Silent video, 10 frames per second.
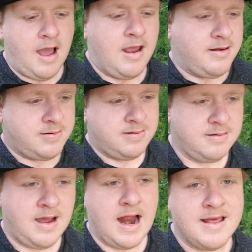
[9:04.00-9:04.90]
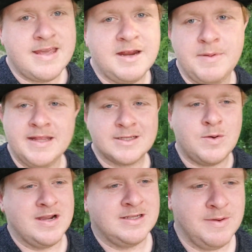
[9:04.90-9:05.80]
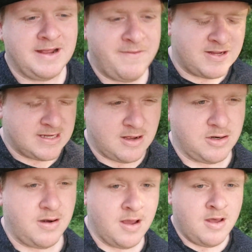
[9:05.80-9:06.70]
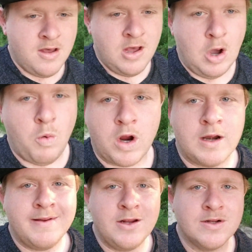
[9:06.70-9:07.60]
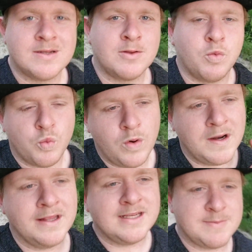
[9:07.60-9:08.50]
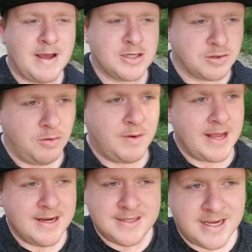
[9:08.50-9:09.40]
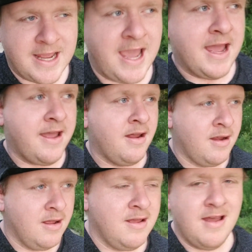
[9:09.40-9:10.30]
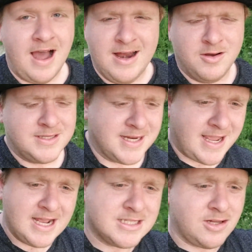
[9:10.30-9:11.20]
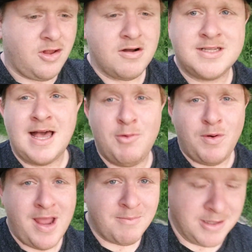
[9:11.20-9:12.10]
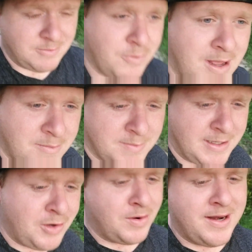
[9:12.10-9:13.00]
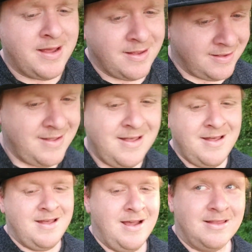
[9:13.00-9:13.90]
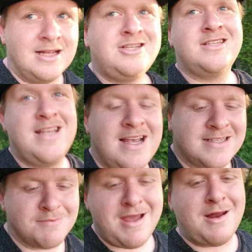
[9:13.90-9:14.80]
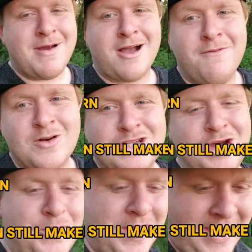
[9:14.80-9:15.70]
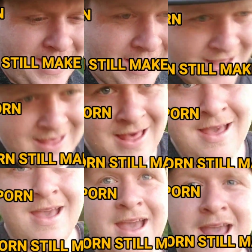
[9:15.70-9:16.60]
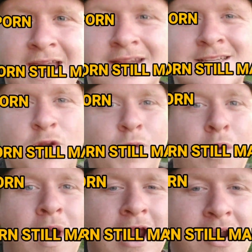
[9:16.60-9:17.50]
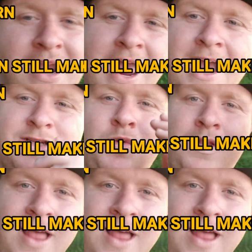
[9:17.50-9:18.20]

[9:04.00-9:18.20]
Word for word: I, I didn't think it'd be this quick till we hit 1,500. We're gonna be doing something really special when I hit 10K. I know 10K is a long time away, but what I'm gonna be doing, let's just say it's gonna be out of my comfort zone and it's gonna require an actual